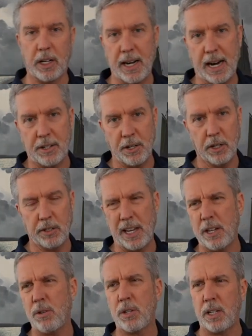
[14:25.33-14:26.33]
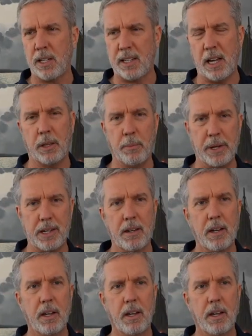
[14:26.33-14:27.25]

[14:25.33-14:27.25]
connector. They usually sell them in,